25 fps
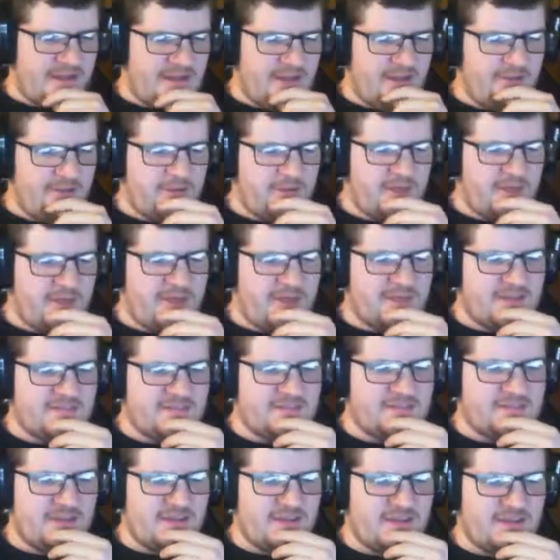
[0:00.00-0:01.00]
I'll
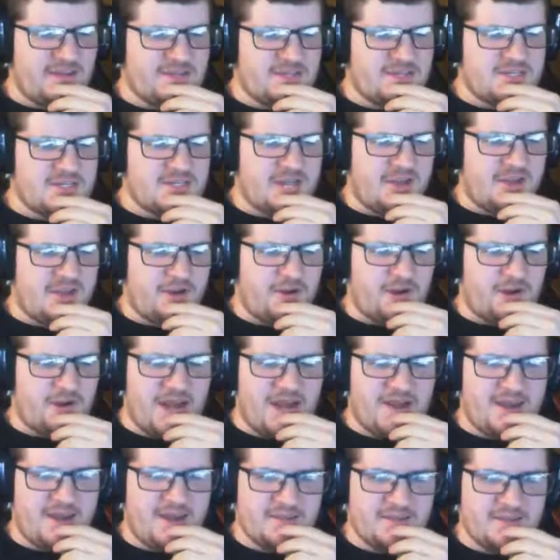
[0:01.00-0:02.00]
guess Jay
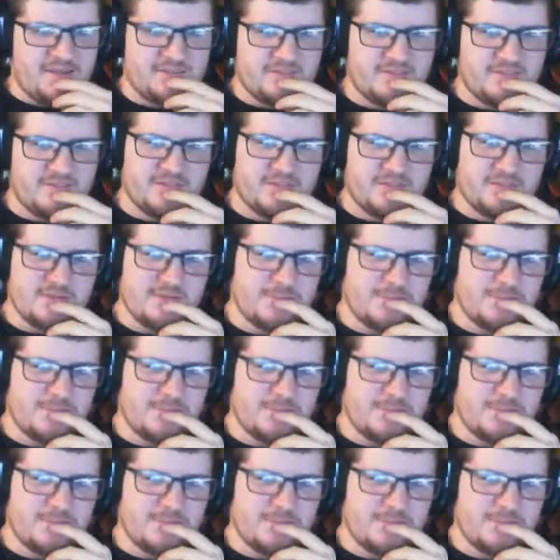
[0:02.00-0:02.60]
Hernandez.